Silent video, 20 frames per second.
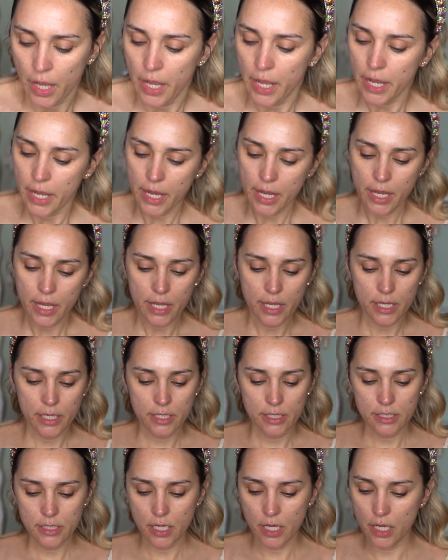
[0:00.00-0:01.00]

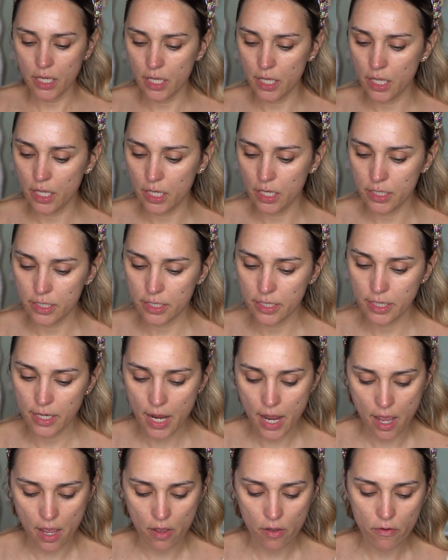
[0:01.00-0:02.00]
And
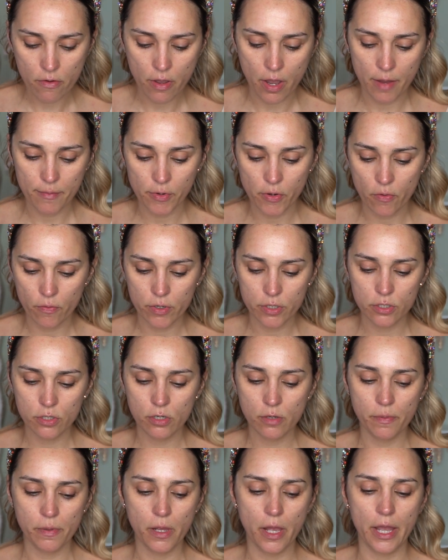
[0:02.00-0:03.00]
now I'm going to
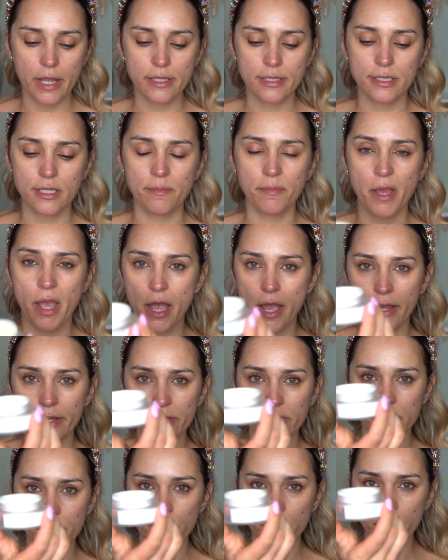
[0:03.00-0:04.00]
apply some Eye
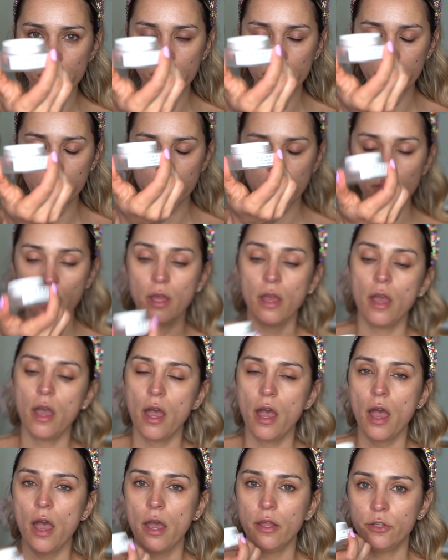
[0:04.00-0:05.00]
Smooth
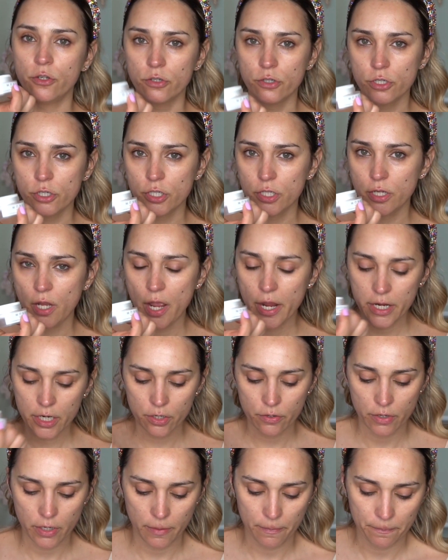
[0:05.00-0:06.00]
Nourishing Eye
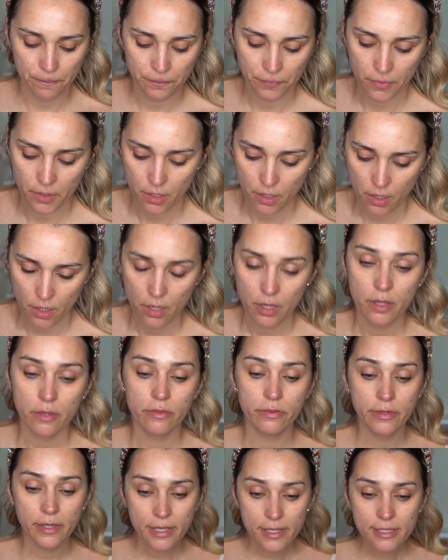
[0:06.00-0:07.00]
Cream.
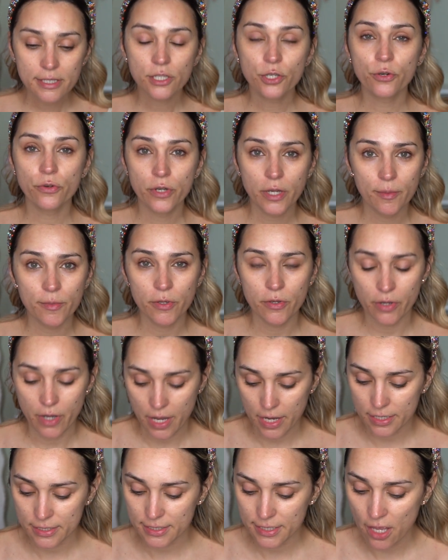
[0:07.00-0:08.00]
This cream, you
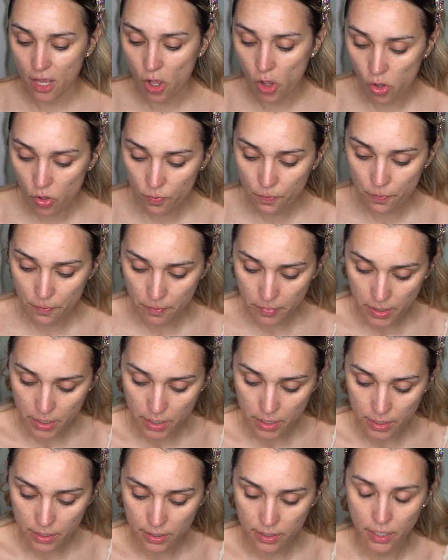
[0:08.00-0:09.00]
guys, helped
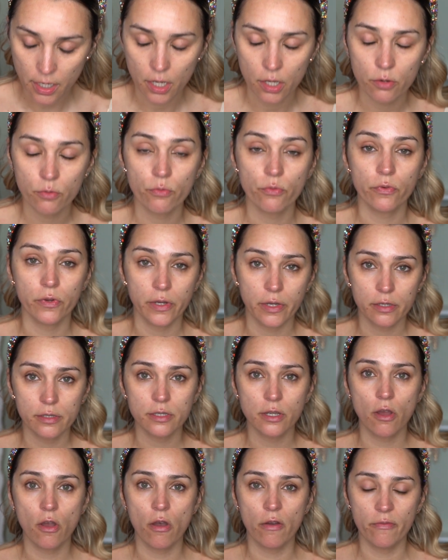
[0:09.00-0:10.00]
me get rid
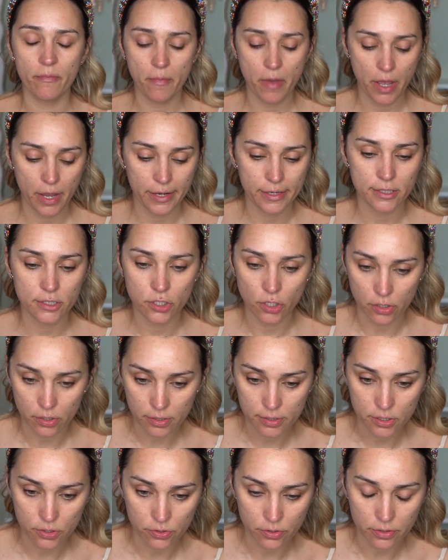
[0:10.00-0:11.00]
of my dark
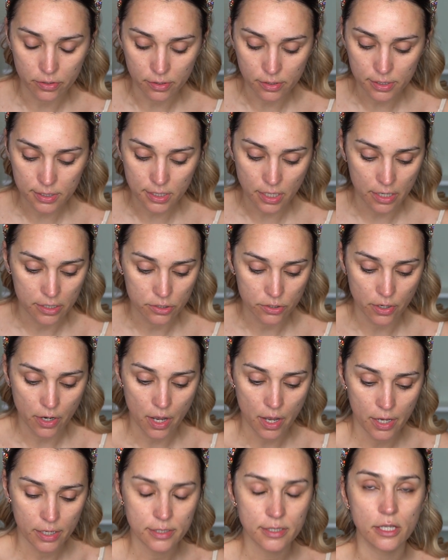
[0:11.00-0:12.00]
circles under
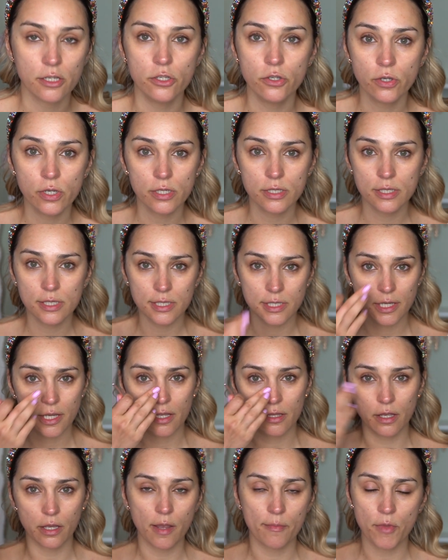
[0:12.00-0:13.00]
eyes. And you can
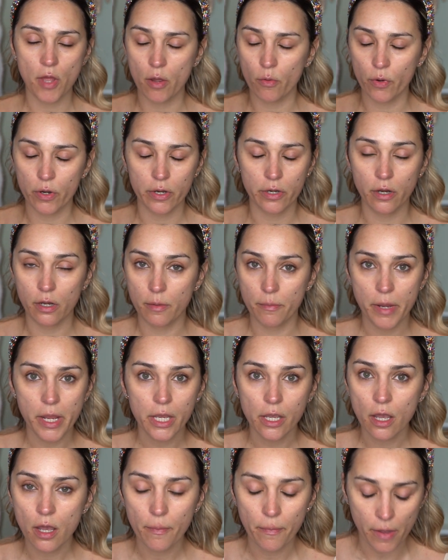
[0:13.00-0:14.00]
see, like, I'm not wearing any
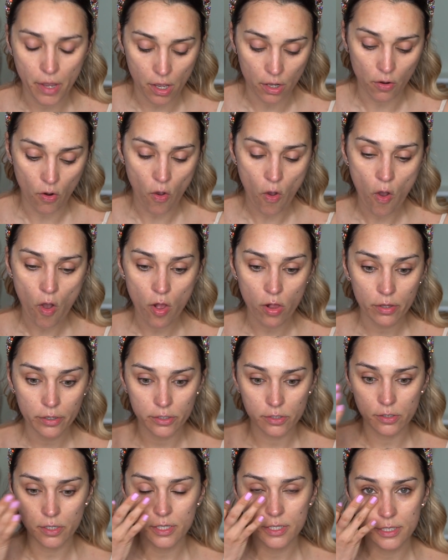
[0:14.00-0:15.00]
makeup at all.
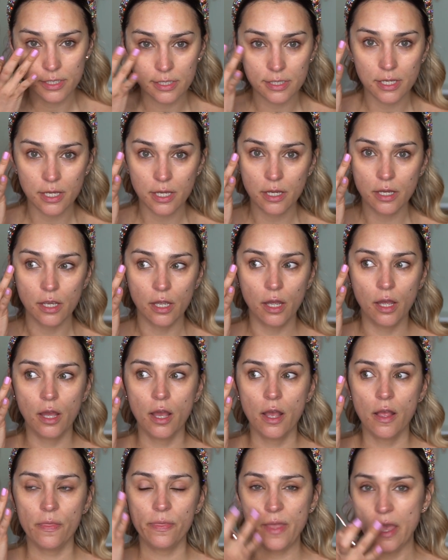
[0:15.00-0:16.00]
You can see
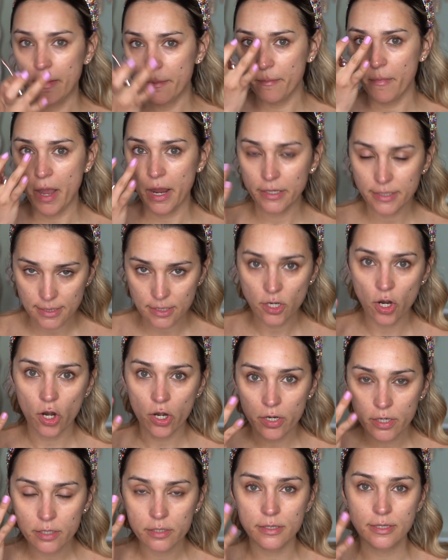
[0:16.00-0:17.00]
that my
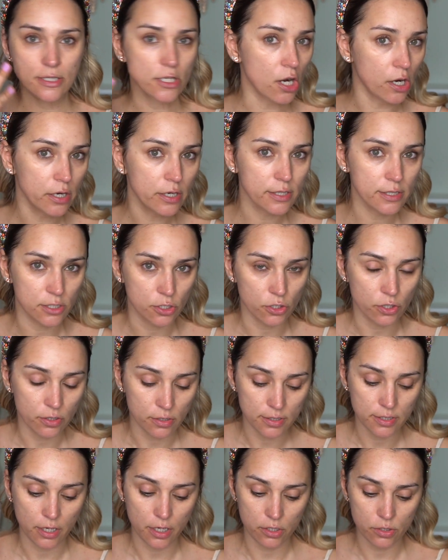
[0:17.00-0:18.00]
dark
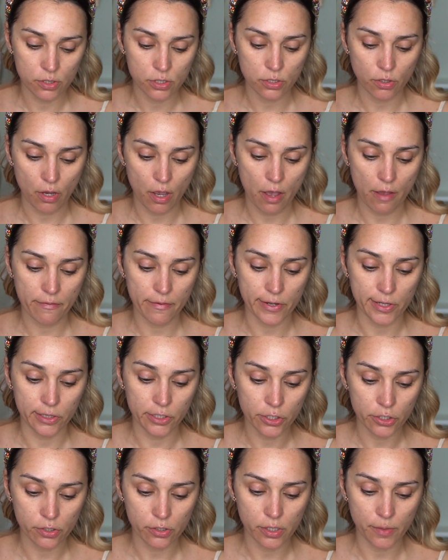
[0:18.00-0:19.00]
circles that I used to have are
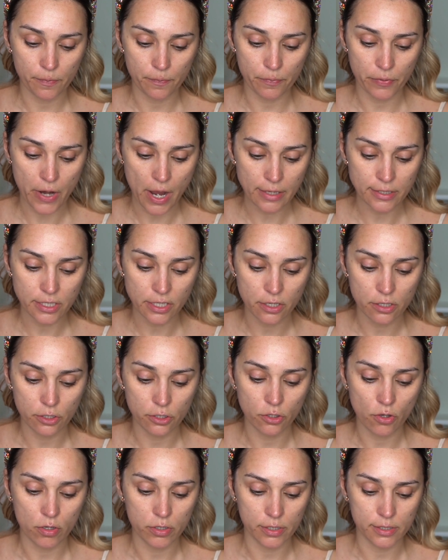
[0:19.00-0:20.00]
literally practically
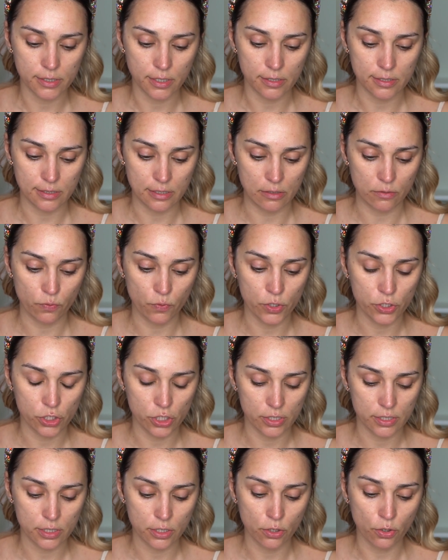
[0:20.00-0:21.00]
non-existent, which
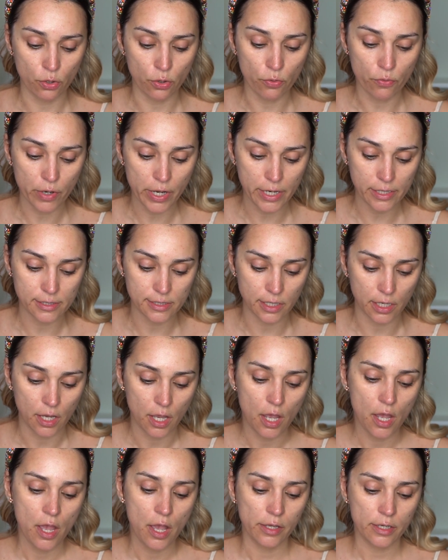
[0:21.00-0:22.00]
is crazy.
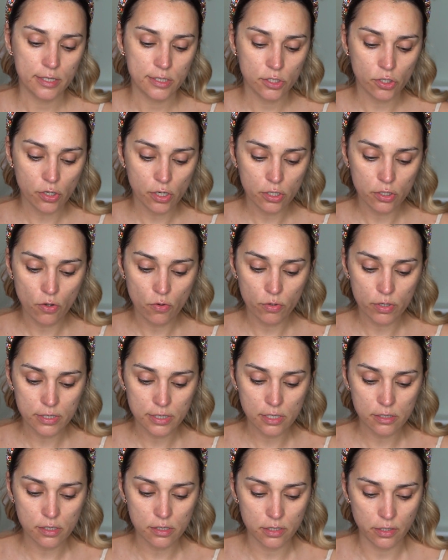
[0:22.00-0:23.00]
I started
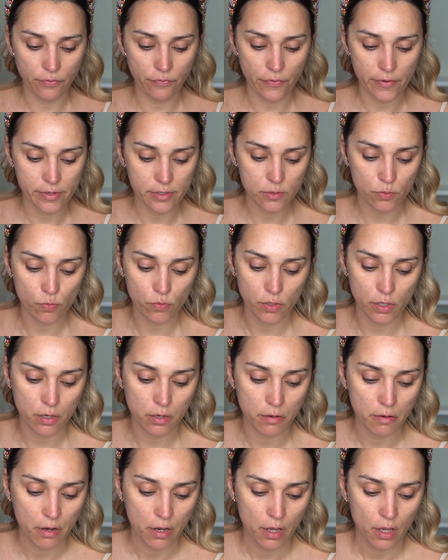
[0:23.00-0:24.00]
noticing the difference
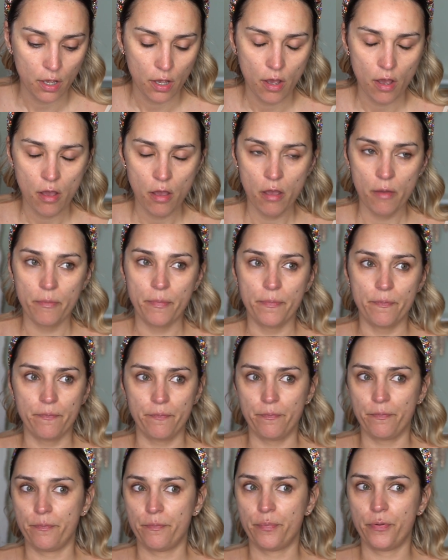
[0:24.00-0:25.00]
within
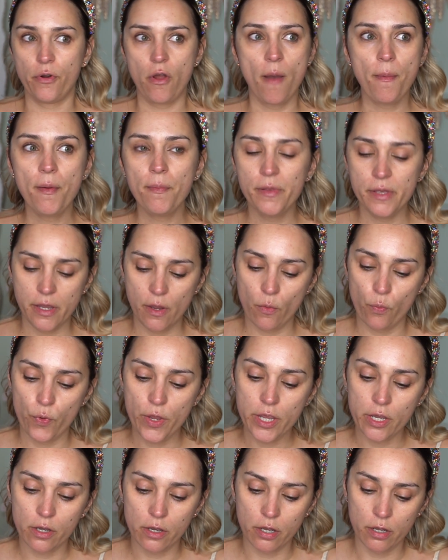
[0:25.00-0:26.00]
probably a
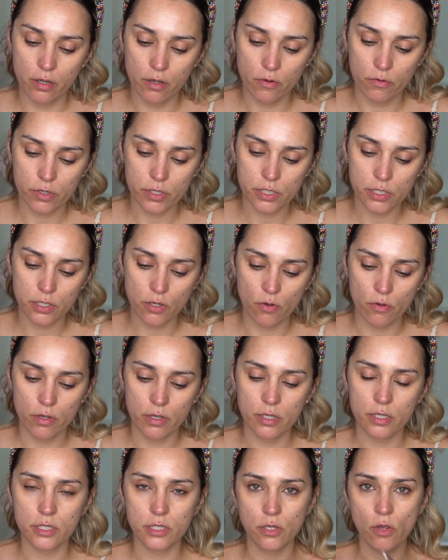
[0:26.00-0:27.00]
week or so.
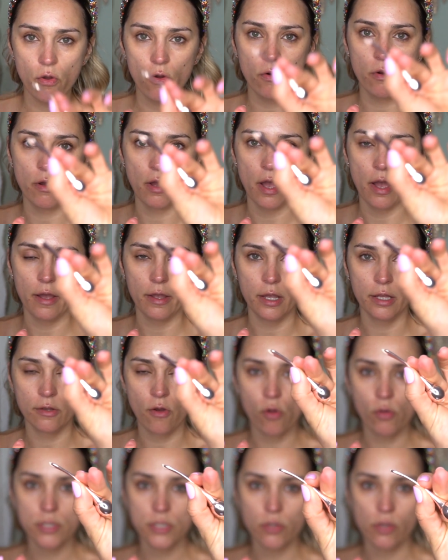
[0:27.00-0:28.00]
So it
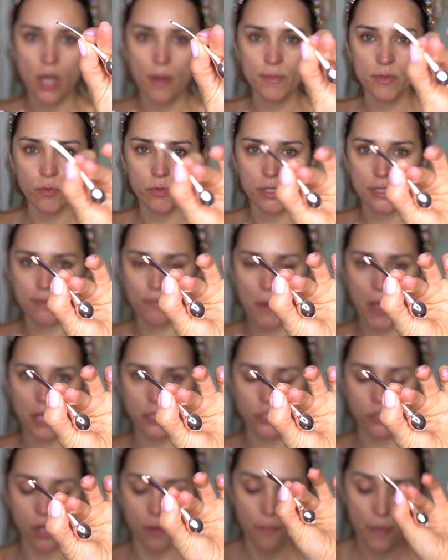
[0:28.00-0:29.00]
also comes with a spatula.